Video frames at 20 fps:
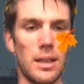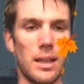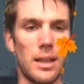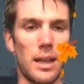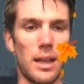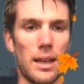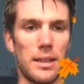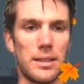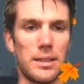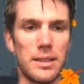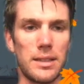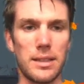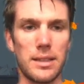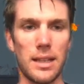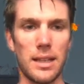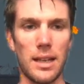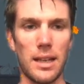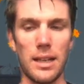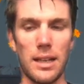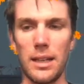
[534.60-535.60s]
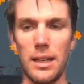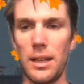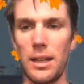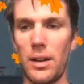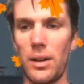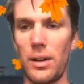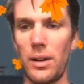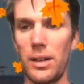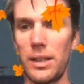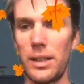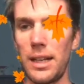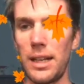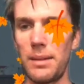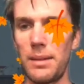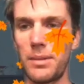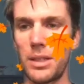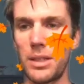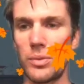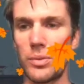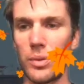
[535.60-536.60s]
Since I already named
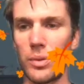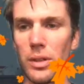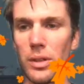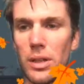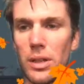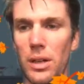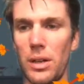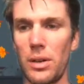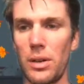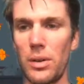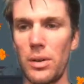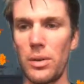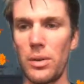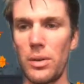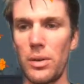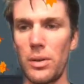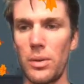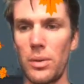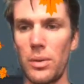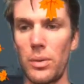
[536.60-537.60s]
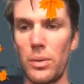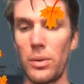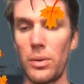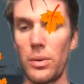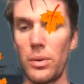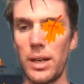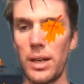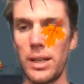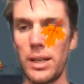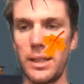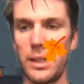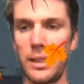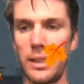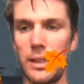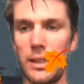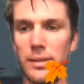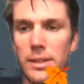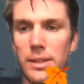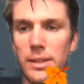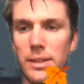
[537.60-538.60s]
this one red
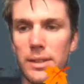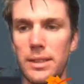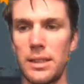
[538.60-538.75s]
leaves,